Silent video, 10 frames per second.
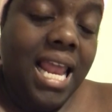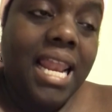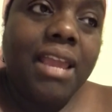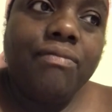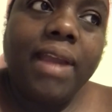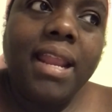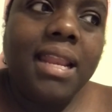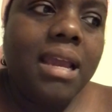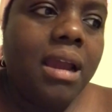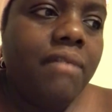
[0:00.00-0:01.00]
Like, right
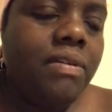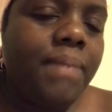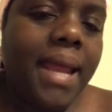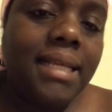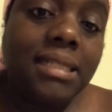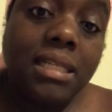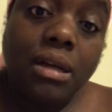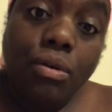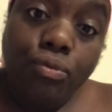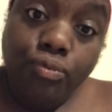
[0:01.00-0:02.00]
now, everybody's in
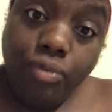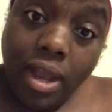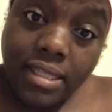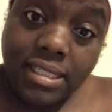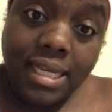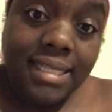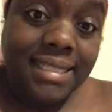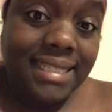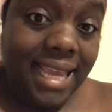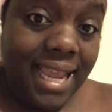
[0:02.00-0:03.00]
a rush, a
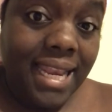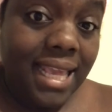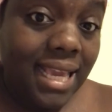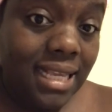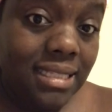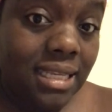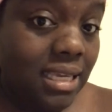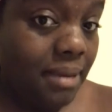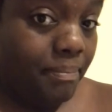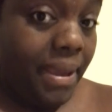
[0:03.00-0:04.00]
dead heat to
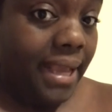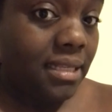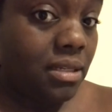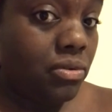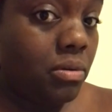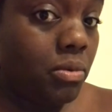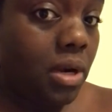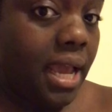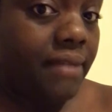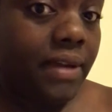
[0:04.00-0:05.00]
get back to normal
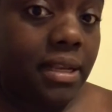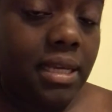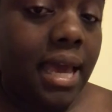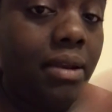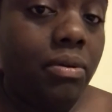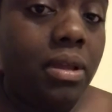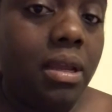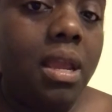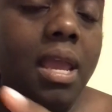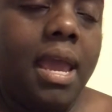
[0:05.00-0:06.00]
life. I done got on here.
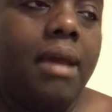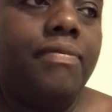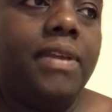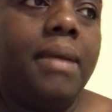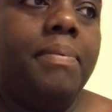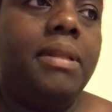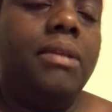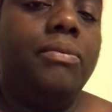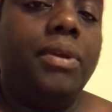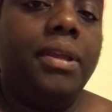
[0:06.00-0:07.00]
I don't think I put that
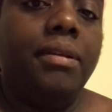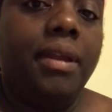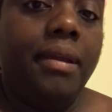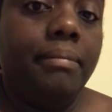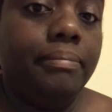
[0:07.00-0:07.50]
on here yet.